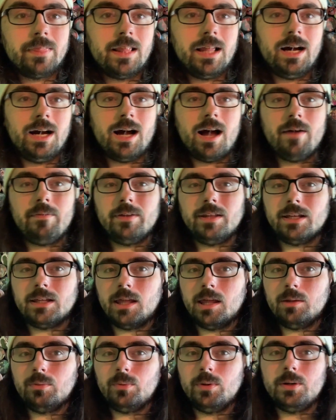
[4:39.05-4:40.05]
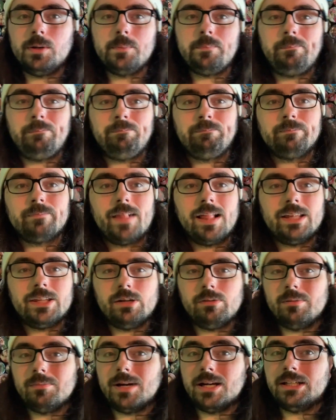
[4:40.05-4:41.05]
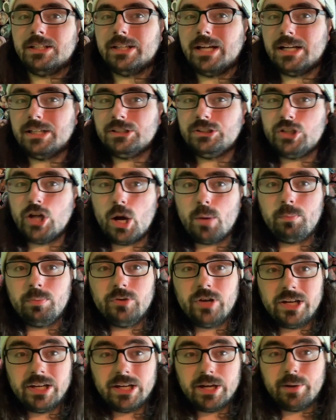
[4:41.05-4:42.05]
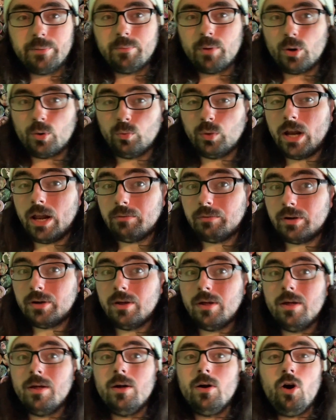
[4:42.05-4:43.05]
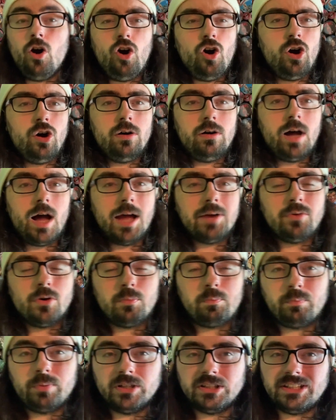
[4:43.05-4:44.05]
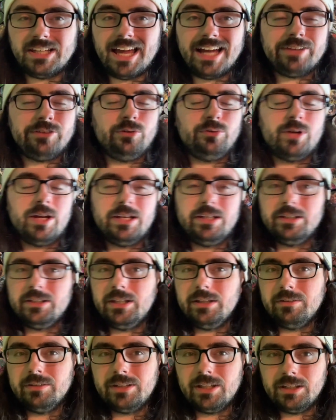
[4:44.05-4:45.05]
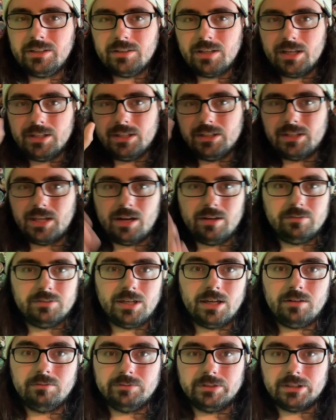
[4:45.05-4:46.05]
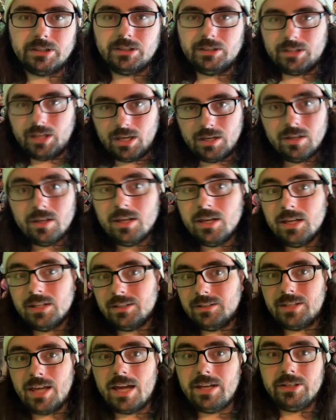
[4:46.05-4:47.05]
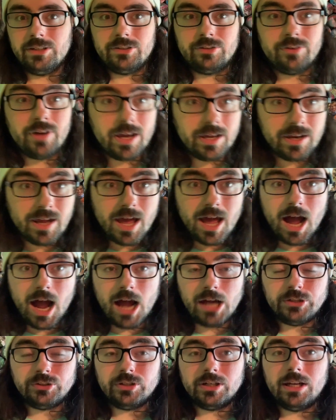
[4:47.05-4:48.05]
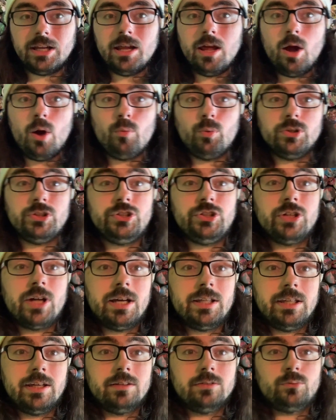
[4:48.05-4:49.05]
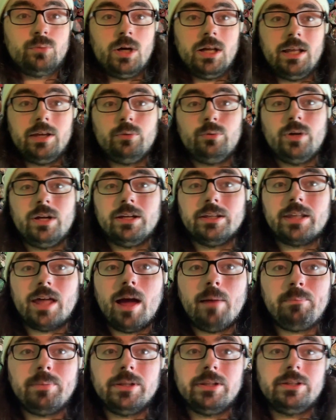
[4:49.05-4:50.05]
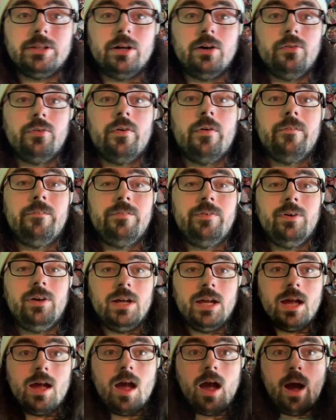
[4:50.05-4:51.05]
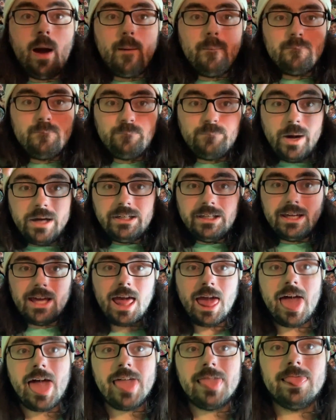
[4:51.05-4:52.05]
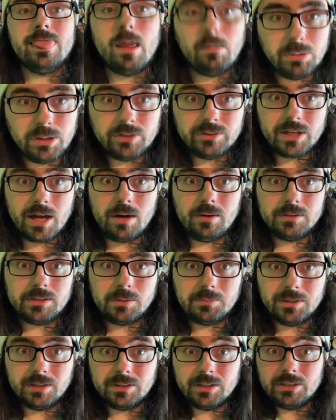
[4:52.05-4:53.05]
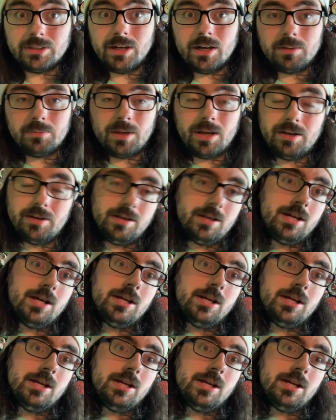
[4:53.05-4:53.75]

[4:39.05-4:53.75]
I feel like that's weird, so we might not stop reading them or whatever. Or I won't put the actual rating thing. That's like, I say 10 out of 10. I'm just going to say it's 10. It's great. I enjoy it. What did you guys think of Twilight Wings episode 3? Buddy, let me know in the comments down below. Let's talk about it.